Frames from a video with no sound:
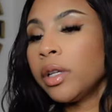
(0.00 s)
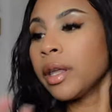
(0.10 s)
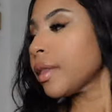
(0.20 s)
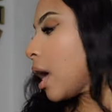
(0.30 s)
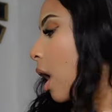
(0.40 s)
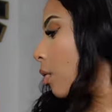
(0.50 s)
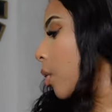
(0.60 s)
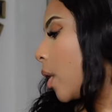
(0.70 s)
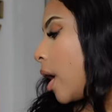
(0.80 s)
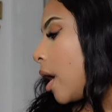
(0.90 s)
you get that out the
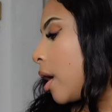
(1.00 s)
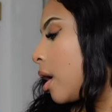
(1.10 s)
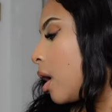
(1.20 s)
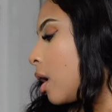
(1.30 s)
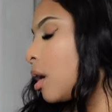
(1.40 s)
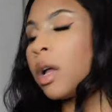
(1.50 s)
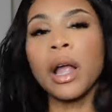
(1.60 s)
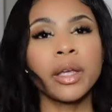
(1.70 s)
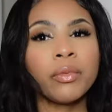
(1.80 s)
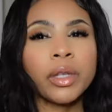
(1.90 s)
way,
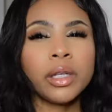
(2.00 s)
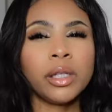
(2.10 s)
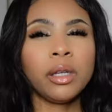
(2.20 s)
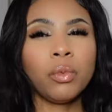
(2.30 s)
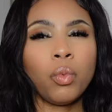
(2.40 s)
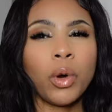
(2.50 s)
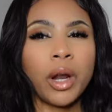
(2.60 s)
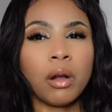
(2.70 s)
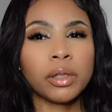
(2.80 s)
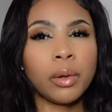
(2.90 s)
I can really see what
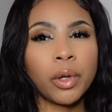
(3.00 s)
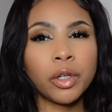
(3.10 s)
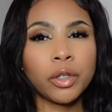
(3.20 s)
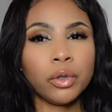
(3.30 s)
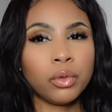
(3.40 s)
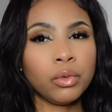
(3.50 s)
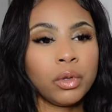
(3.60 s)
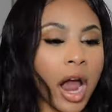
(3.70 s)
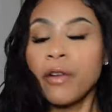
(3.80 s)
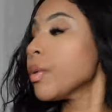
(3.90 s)
else I want to do
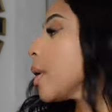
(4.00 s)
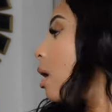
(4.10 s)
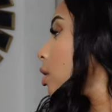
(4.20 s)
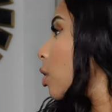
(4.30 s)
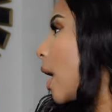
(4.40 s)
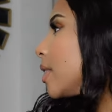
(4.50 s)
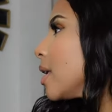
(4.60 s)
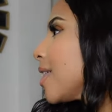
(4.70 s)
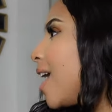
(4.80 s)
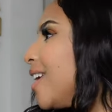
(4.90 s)
everywhere else. So I
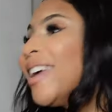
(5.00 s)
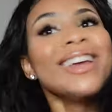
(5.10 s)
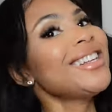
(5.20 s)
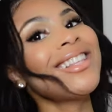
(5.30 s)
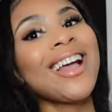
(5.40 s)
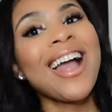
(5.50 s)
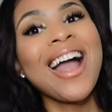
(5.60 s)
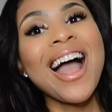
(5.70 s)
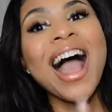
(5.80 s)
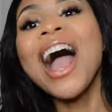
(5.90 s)
think that is
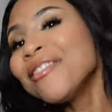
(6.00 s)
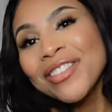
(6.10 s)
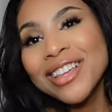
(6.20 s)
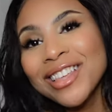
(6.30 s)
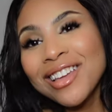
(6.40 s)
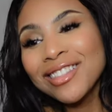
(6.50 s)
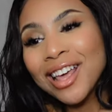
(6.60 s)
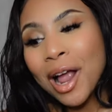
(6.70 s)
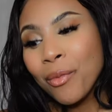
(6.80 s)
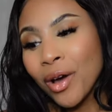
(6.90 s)
everything
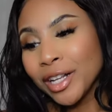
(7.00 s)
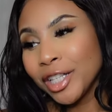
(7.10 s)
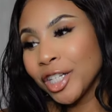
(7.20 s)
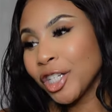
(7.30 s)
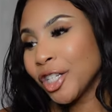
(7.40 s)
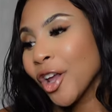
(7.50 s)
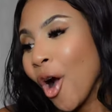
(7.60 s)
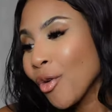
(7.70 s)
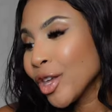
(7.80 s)
that I wanted to show